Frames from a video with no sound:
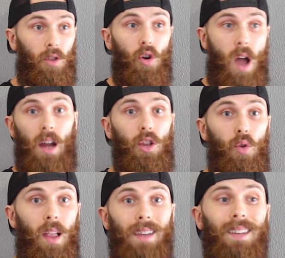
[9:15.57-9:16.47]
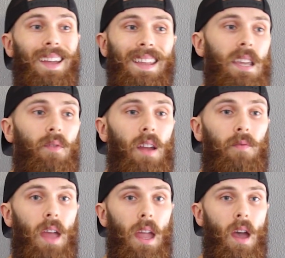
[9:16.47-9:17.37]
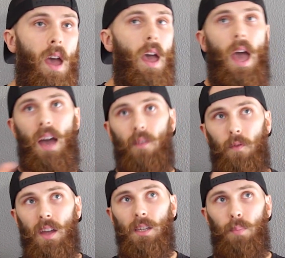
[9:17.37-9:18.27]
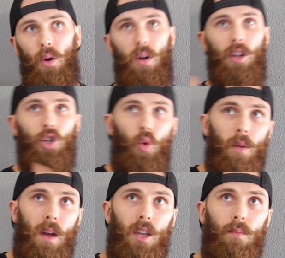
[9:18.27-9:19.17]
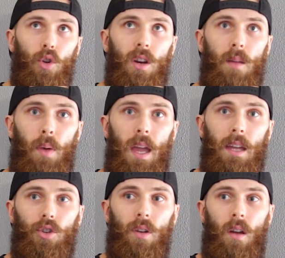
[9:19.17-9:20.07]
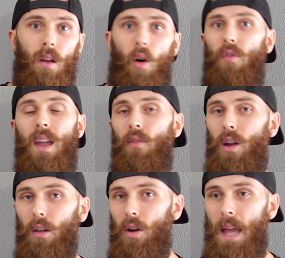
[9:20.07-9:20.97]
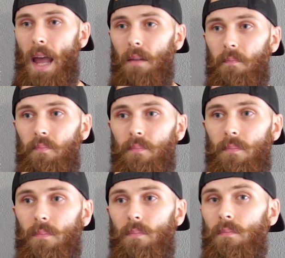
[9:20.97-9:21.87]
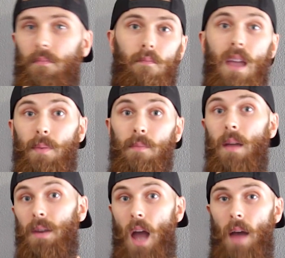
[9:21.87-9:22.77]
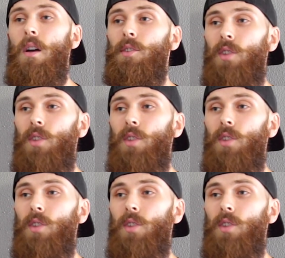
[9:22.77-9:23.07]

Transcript: They're not gonna utilize it. And even if they have a Facebook and join my community page, are they ever gonna look at it? Maybe, maybe not.